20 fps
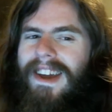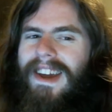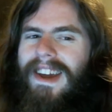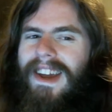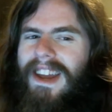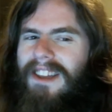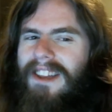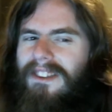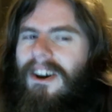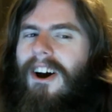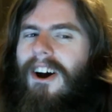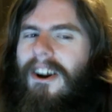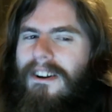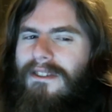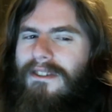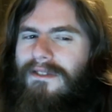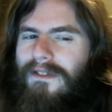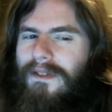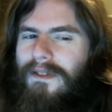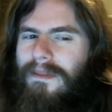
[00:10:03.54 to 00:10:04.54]
It's
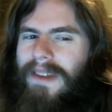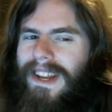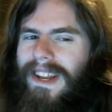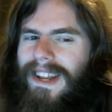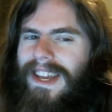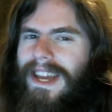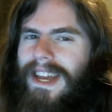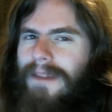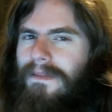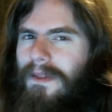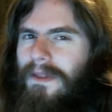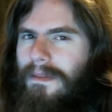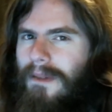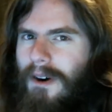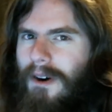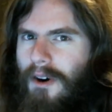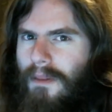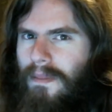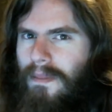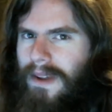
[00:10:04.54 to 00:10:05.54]
hard for me to keep them
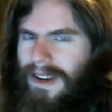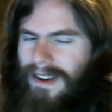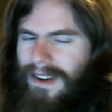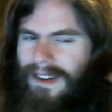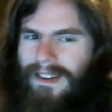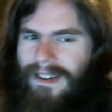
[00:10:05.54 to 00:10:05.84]
open.